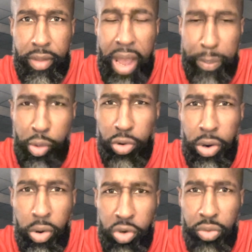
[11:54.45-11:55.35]
I pulled
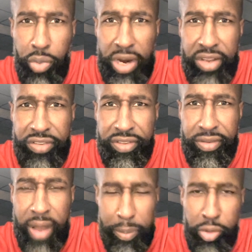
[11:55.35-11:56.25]
on the brakes.
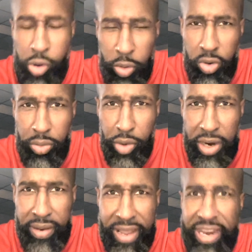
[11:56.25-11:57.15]
I pulled on the
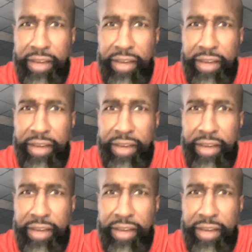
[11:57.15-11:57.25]
brake, and